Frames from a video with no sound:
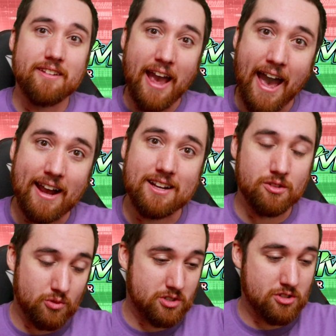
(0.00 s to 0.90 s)
act
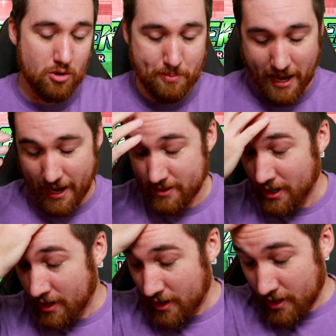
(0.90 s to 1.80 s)
was so bad.
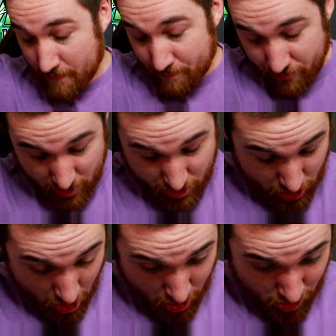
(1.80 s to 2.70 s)

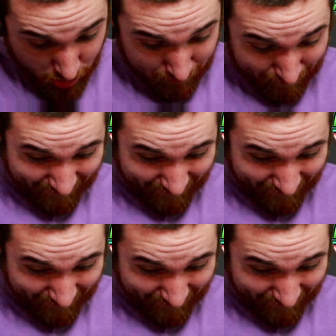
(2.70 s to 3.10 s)
So,